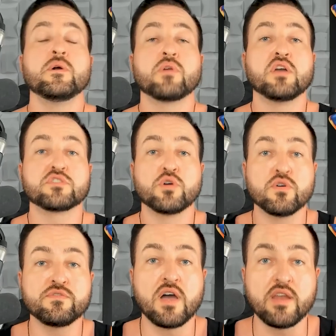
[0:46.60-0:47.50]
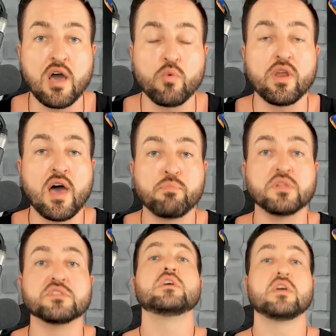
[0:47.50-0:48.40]
Okay, so he'll find out what
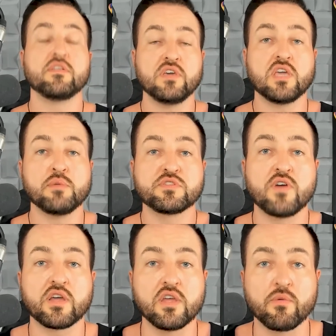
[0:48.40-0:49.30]
happens if he keeps fucking